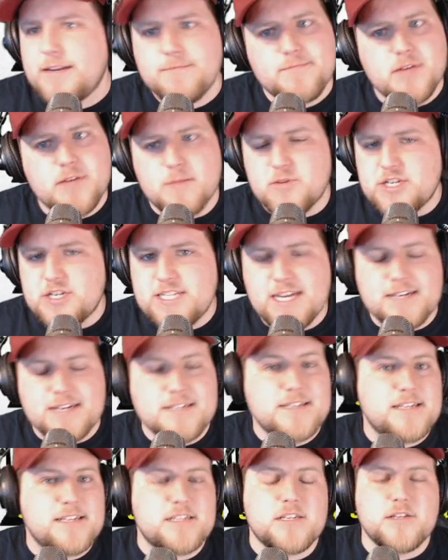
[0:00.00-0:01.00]
number six.
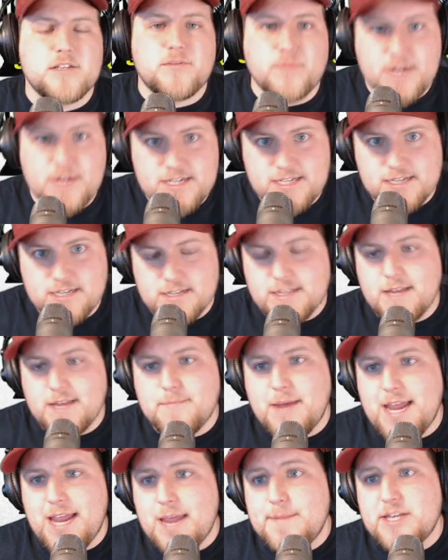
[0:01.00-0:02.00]
This is the reason that
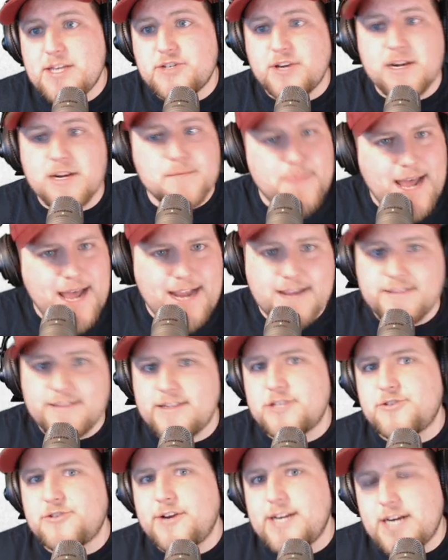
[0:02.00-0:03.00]
Miami traded back and
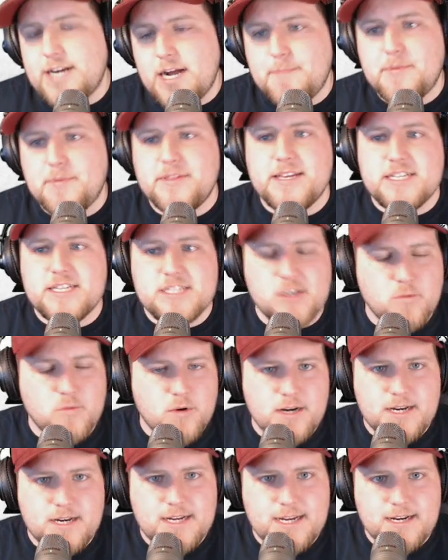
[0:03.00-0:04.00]
then traded up. They still
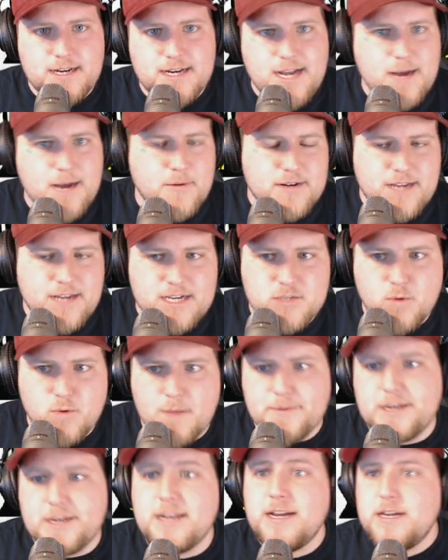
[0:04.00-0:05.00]
wanted to get a nice
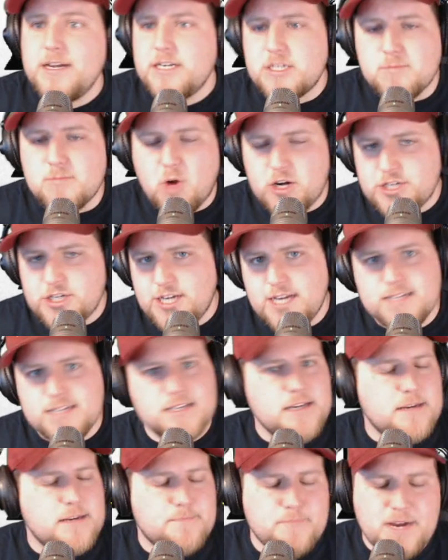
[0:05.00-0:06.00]
weapon. Ja'Marr Chase,
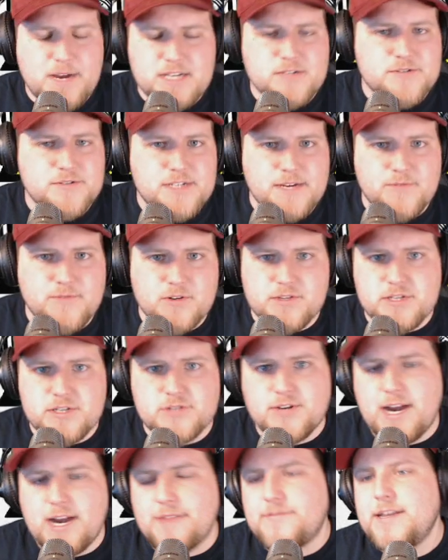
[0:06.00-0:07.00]
best receiver in this
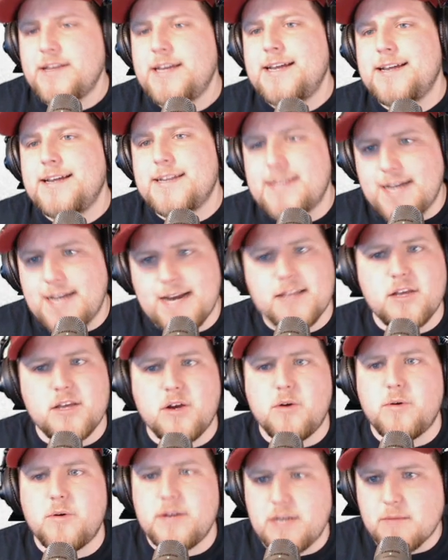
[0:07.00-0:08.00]
draft. Got to
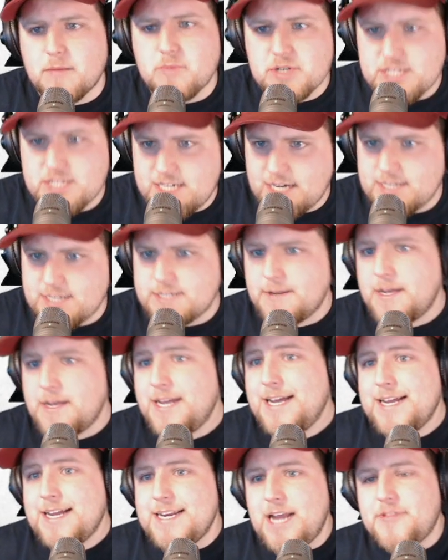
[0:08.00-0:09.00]
go number six.
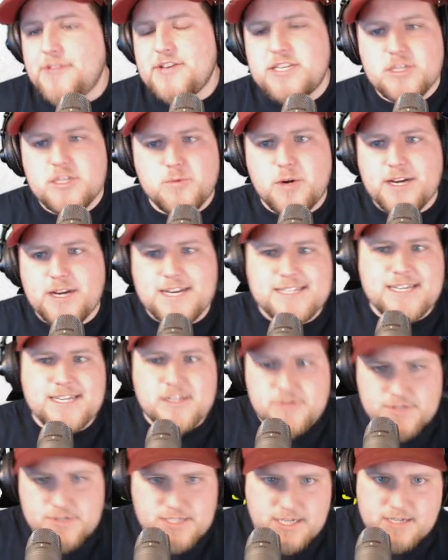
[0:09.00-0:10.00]
Now, this is where it gets
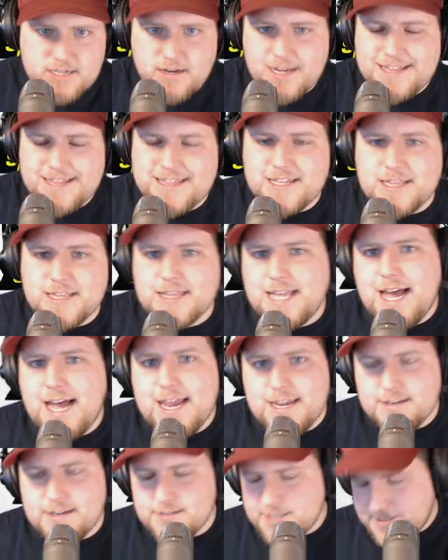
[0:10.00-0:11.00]
interesting. The
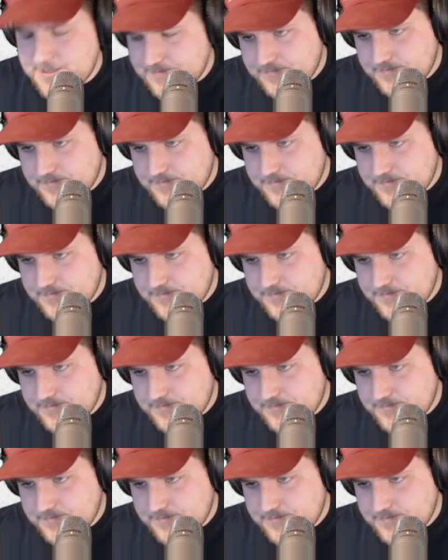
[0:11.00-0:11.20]
Lions.